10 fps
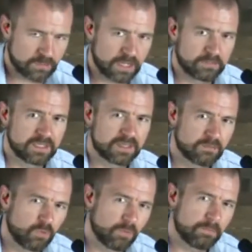
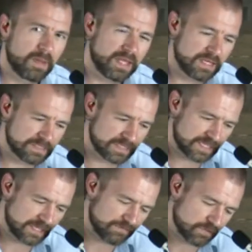They're more made to
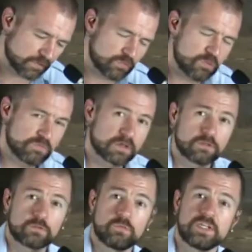give your groove a
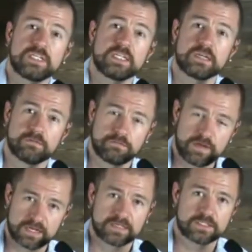3D
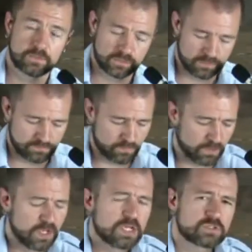effect. That's what they're for.